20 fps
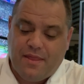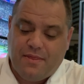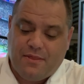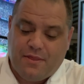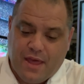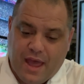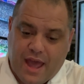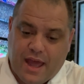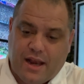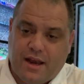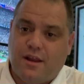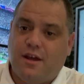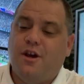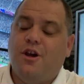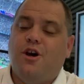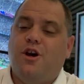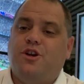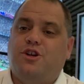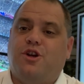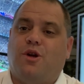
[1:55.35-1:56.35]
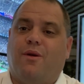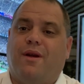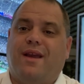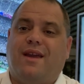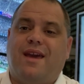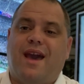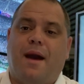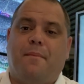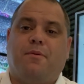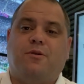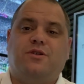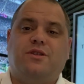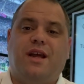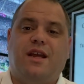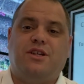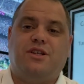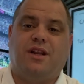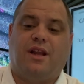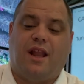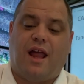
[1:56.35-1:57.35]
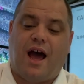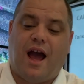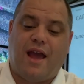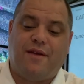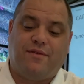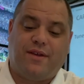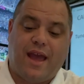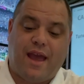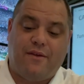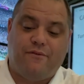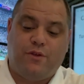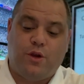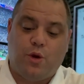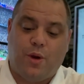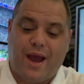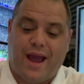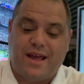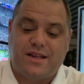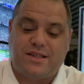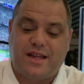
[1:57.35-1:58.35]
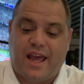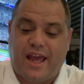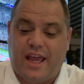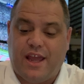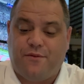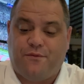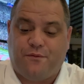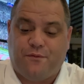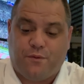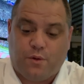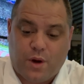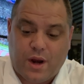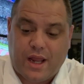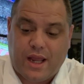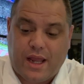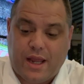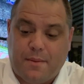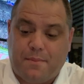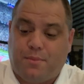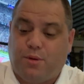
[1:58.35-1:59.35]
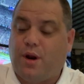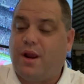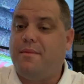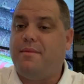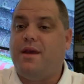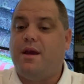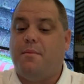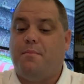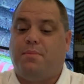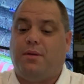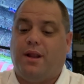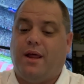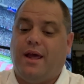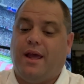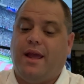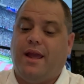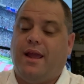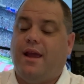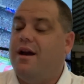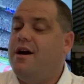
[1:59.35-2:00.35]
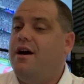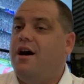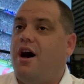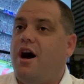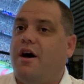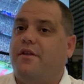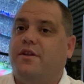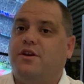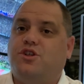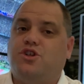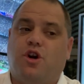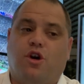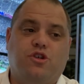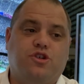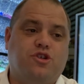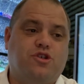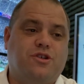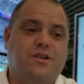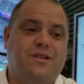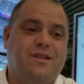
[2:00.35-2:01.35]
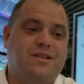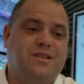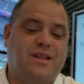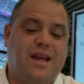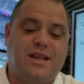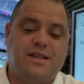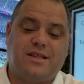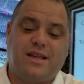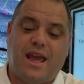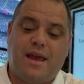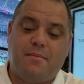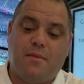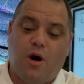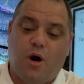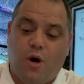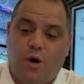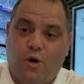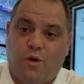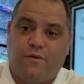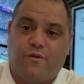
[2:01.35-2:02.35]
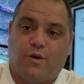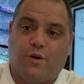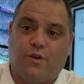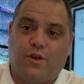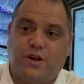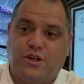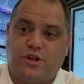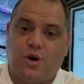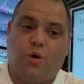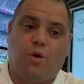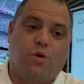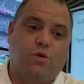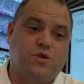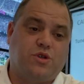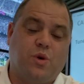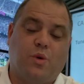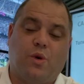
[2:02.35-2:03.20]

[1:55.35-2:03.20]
then during Cappers Nation Live, gave you guys a free premium play on the Chargers and the Saints game over the total. So